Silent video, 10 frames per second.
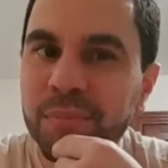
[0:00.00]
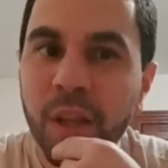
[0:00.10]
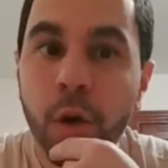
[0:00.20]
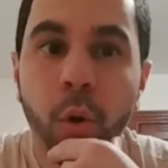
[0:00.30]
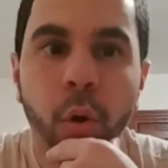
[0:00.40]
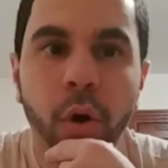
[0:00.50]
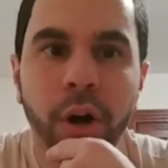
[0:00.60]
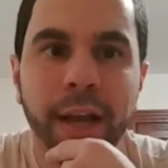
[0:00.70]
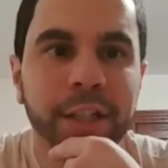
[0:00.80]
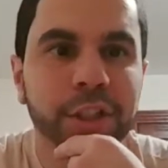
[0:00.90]
Or
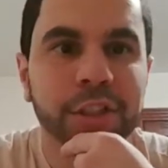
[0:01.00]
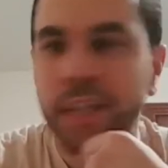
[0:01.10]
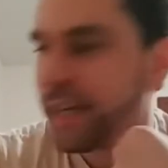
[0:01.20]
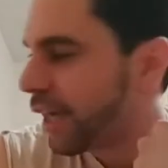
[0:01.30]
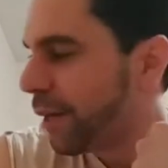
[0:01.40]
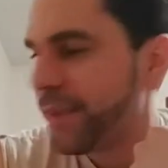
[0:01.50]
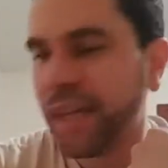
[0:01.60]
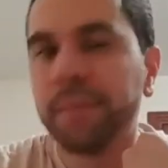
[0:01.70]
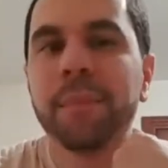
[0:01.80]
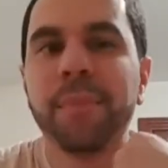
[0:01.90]
I could just be on
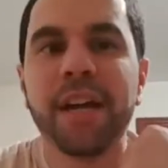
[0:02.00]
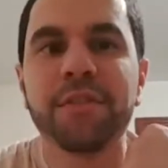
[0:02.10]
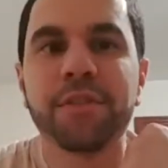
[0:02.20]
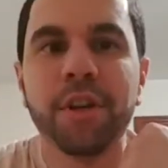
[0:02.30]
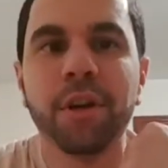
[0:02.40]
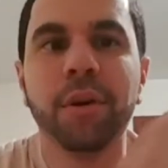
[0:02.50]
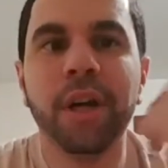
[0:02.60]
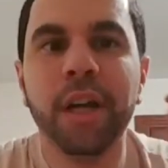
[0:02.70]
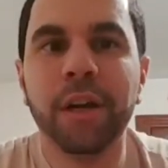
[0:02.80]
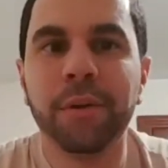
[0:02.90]
my bed too.
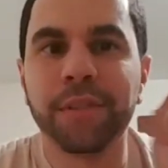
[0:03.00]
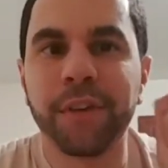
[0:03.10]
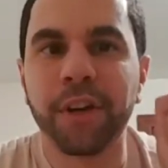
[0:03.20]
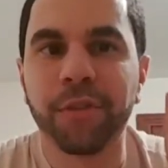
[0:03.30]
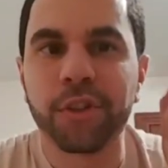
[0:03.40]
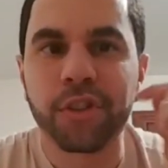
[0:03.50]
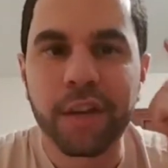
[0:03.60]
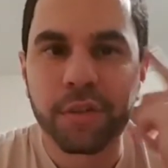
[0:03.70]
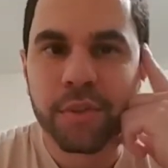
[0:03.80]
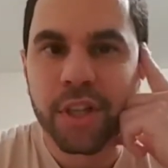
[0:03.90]
For the very first live
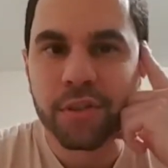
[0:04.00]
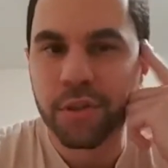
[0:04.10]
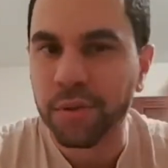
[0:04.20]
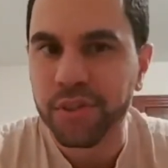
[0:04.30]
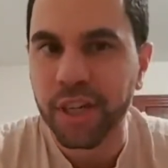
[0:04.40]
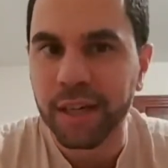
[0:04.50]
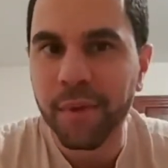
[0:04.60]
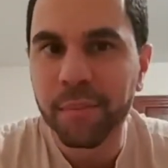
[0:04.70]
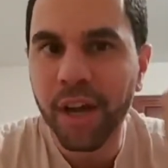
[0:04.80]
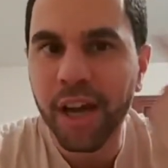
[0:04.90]
stream we did too, I was sitting on my
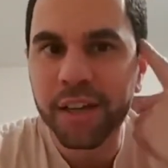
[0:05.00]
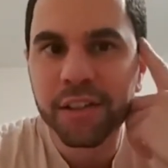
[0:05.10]
bed.